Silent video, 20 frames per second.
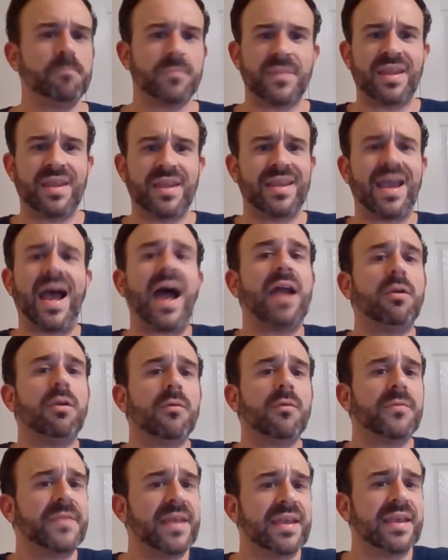like, I
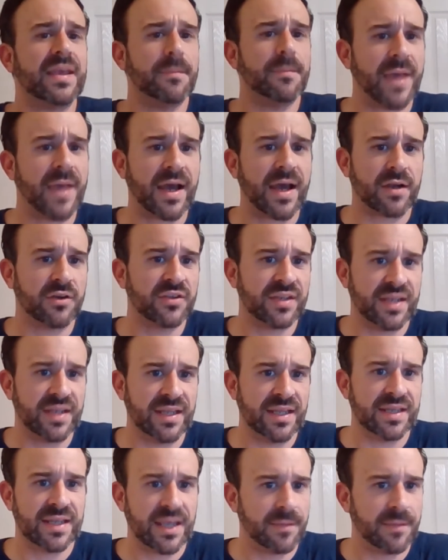don't think it matters in
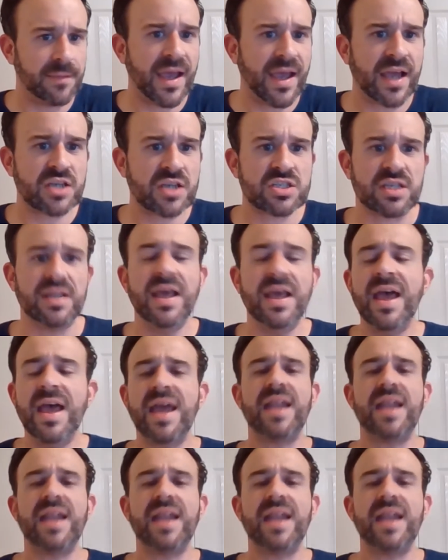in-game action.